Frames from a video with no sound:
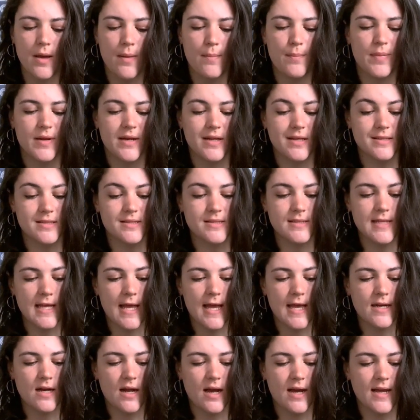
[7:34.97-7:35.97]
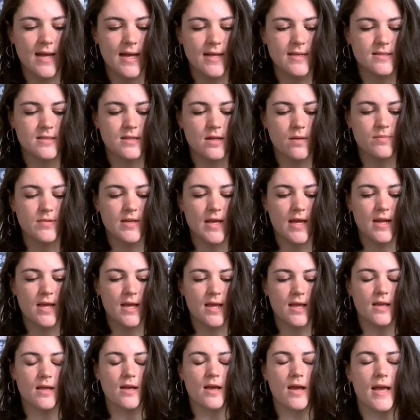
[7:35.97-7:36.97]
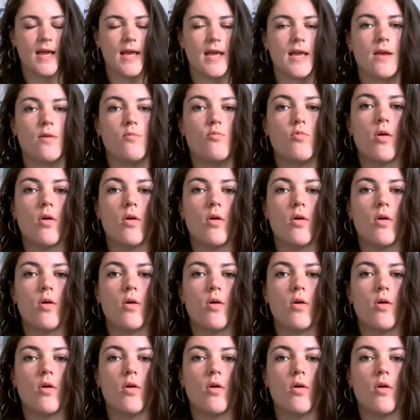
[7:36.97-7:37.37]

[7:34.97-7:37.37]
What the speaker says: but instead I ended up getting